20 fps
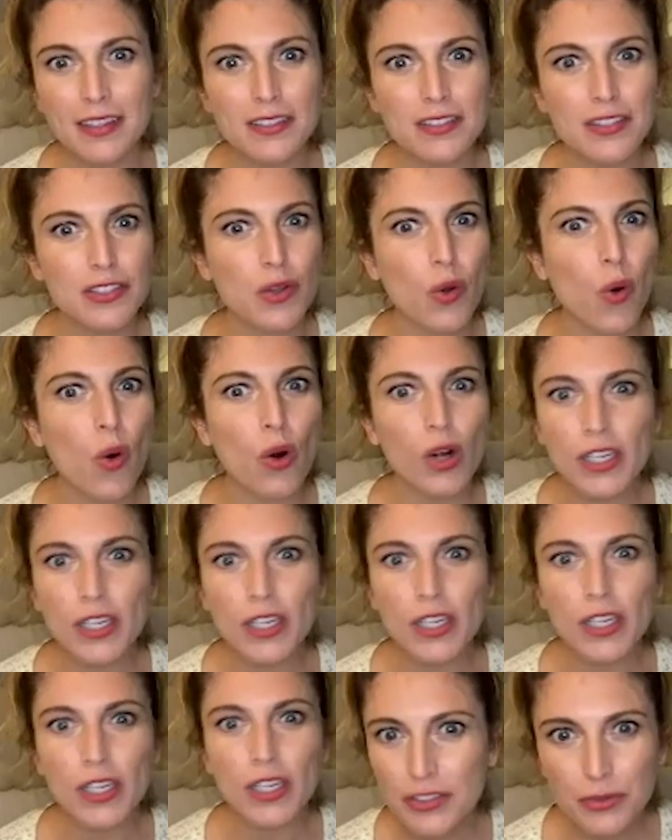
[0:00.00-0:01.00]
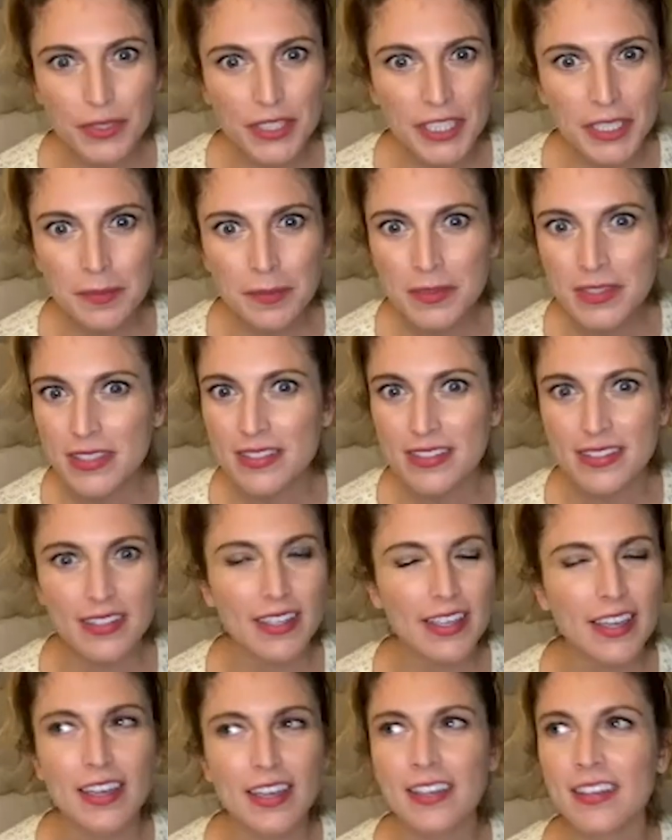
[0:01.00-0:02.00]
The score is a dream to
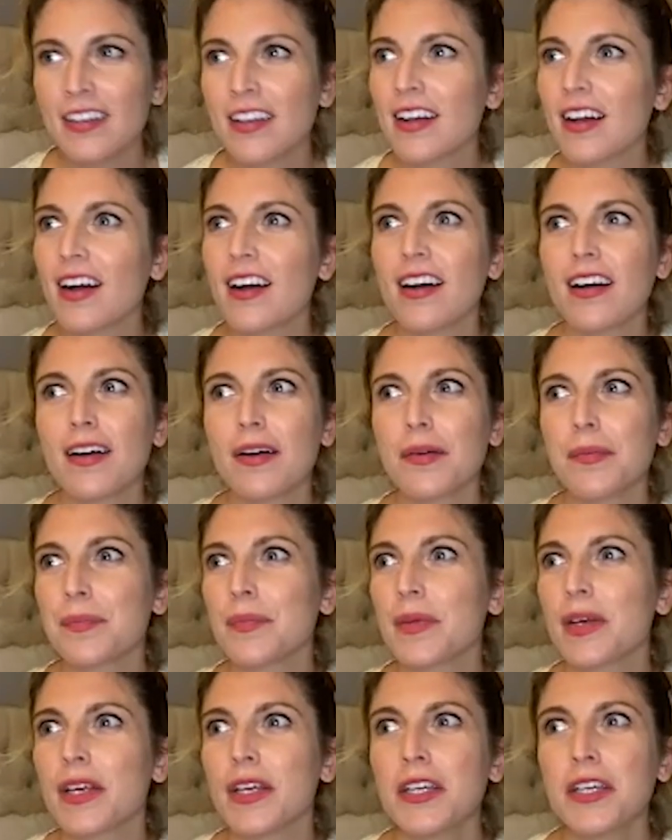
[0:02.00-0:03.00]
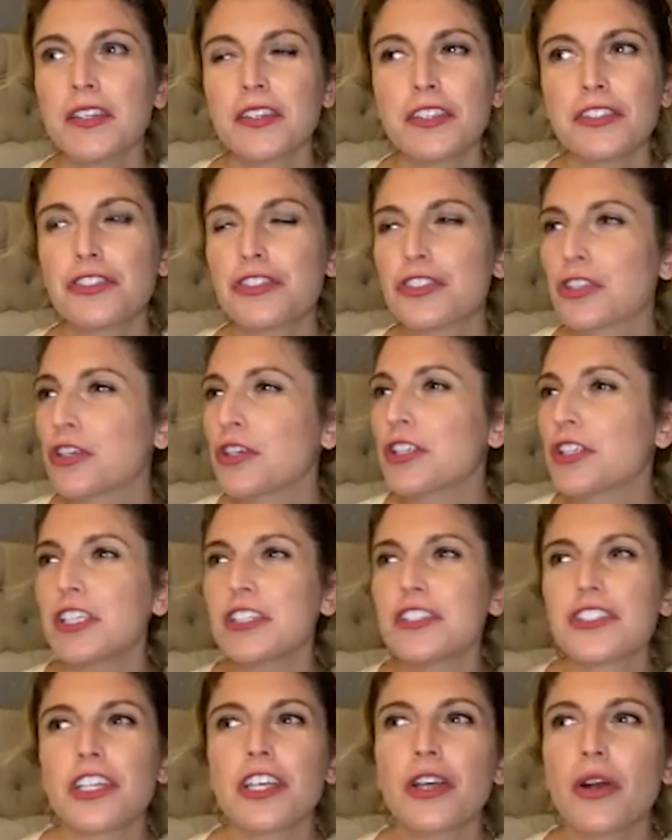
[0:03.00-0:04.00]
sing. Um, the
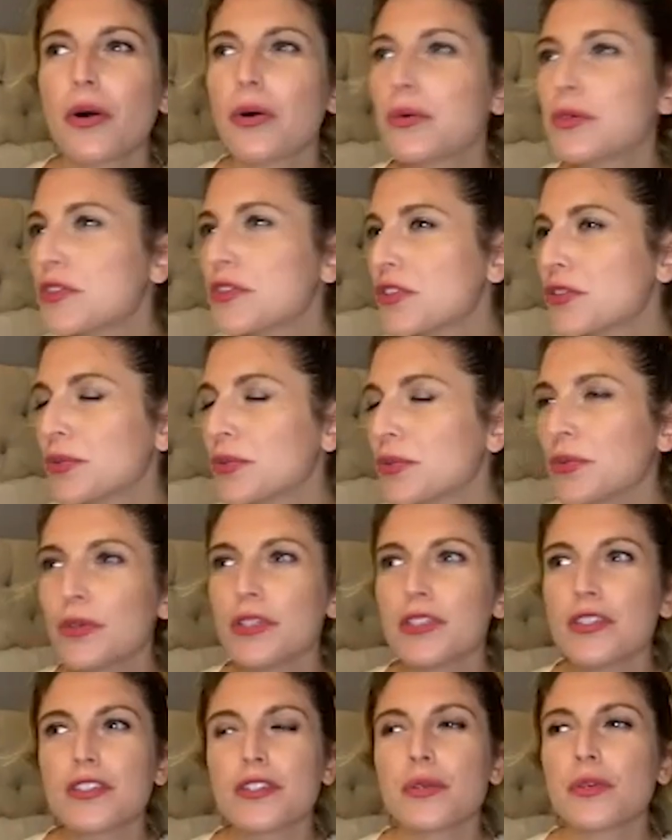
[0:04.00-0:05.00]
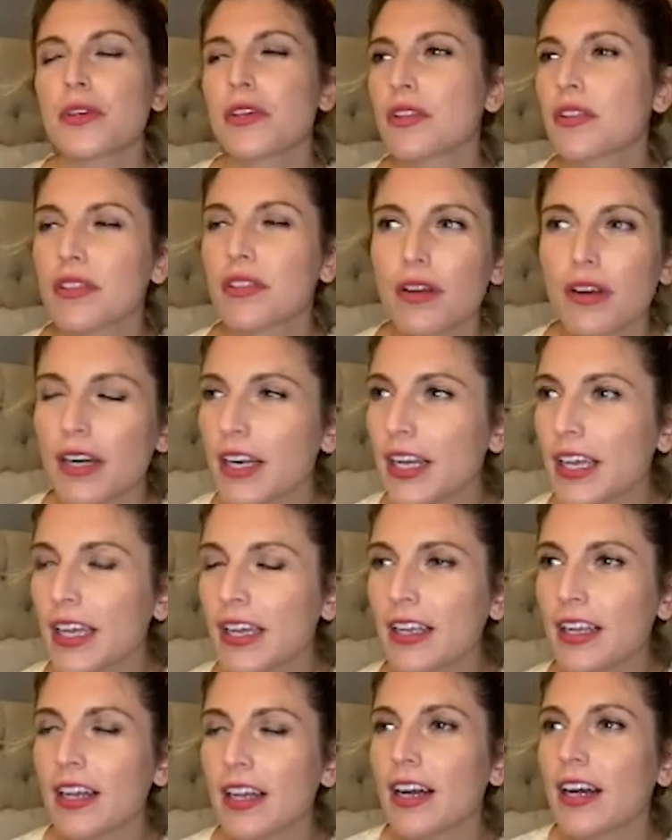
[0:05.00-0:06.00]
journey she goes through, it's so
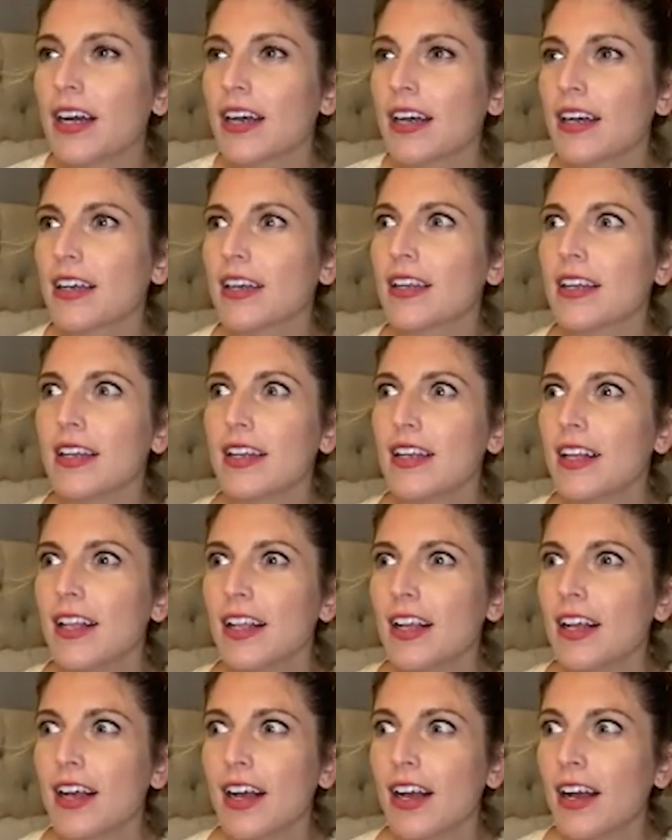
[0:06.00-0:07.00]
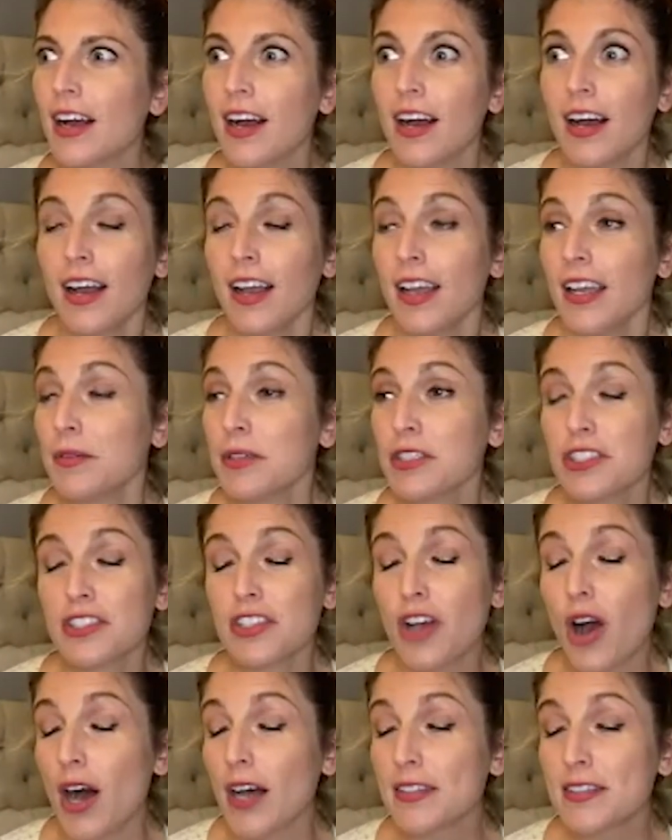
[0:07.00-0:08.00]
cathartic. Uh, it
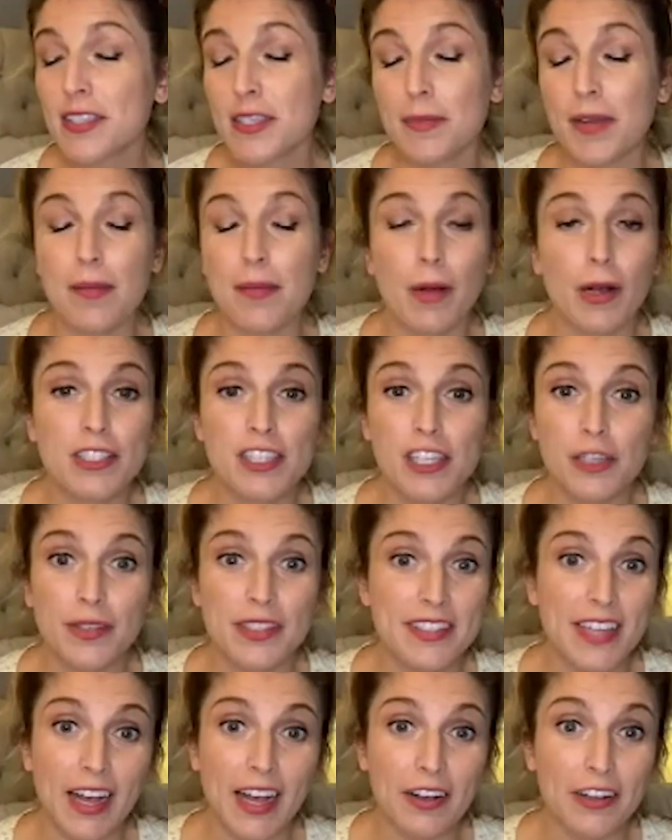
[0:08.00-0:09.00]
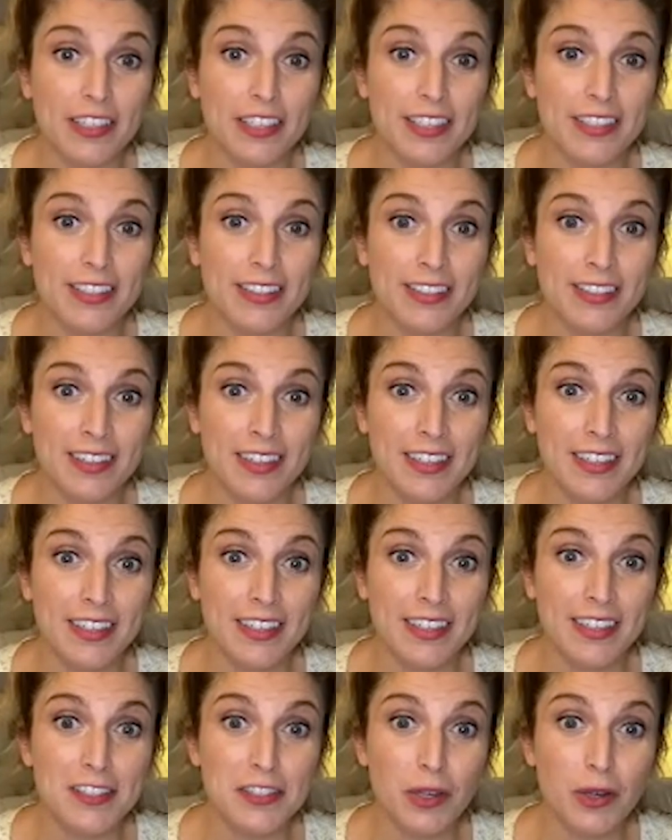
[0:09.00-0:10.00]
was just awesome. I'm also Italian.
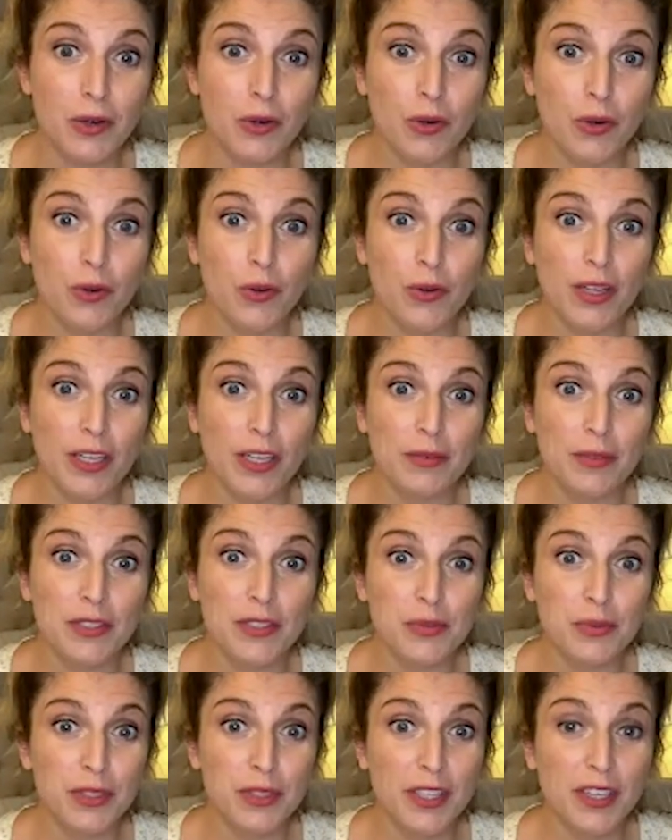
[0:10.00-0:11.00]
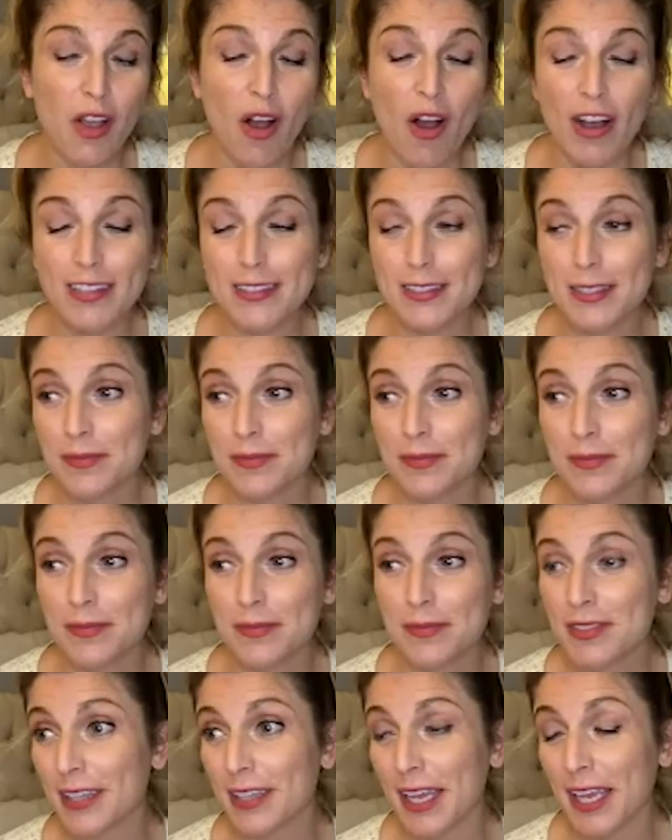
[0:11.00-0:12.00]
And so it was really
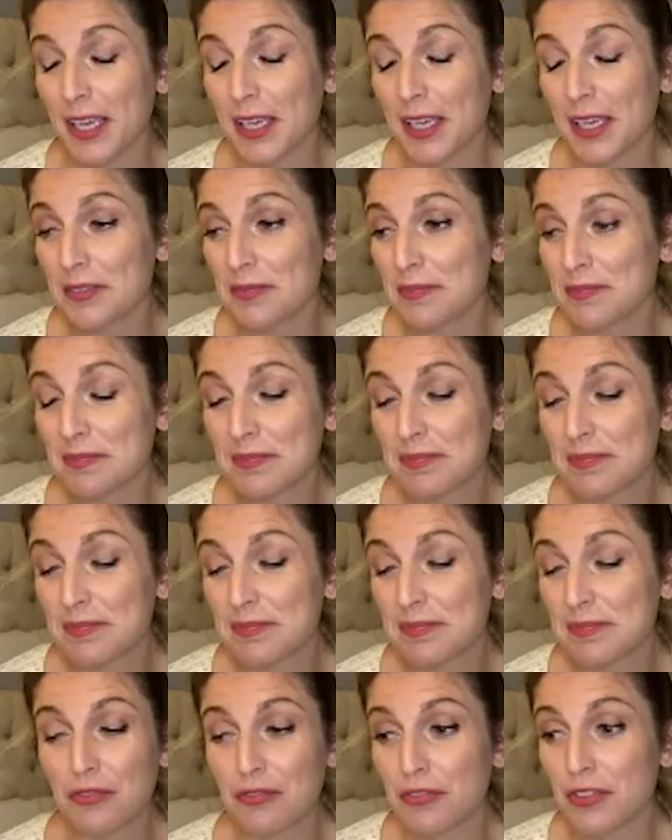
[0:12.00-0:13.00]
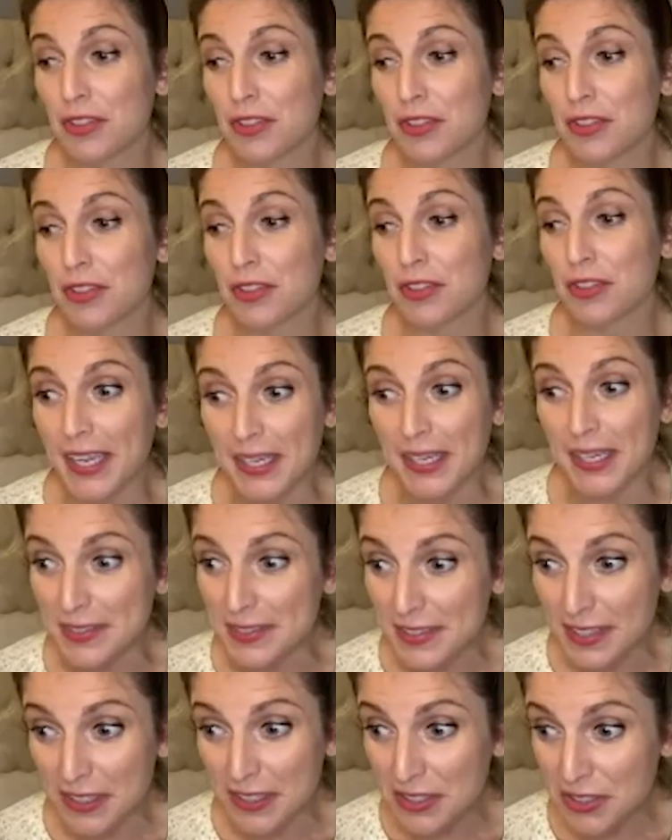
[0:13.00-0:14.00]
awesome to like, you know, feel my
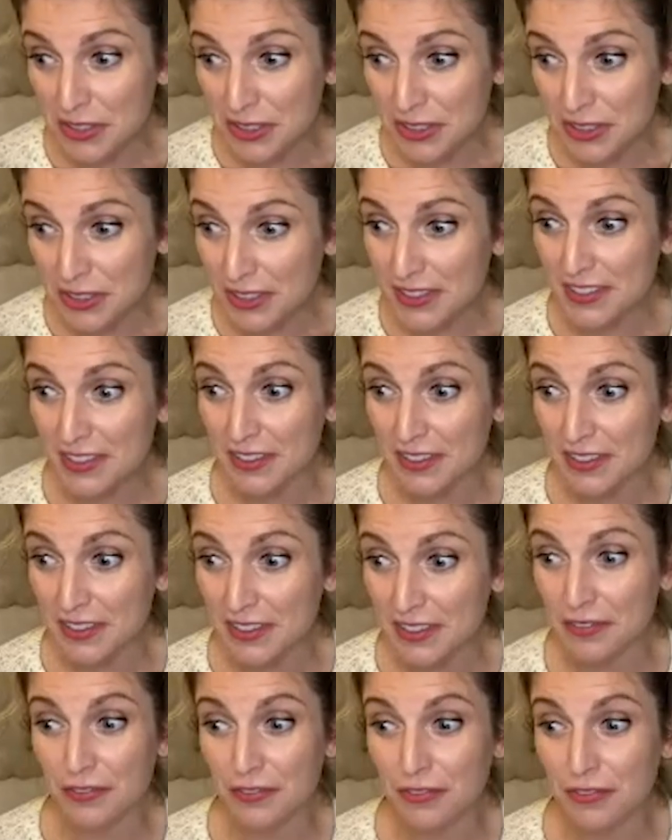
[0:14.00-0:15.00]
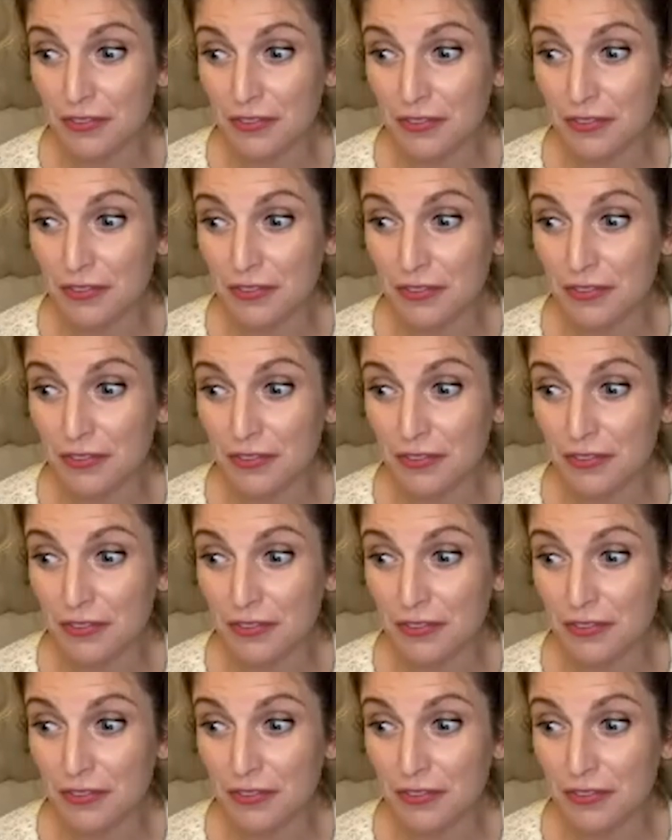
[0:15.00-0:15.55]
ancestors and feel my